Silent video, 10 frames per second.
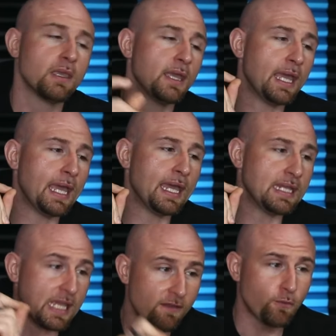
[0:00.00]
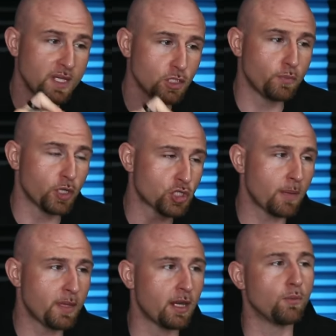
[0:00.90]
And if we do push
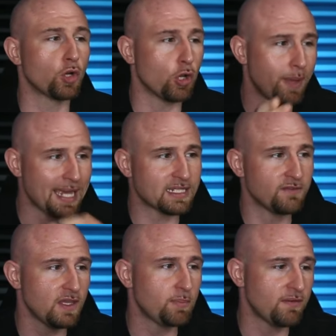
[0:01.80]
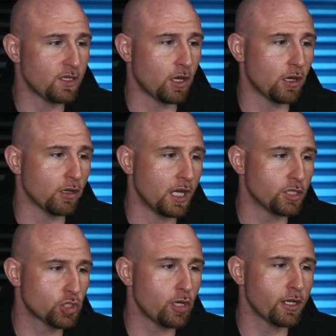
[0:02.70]
up here, and we'll go back to the VPVR
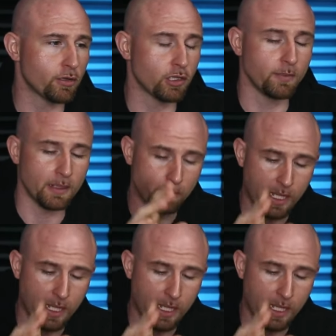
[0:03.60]
chart here in a little bit,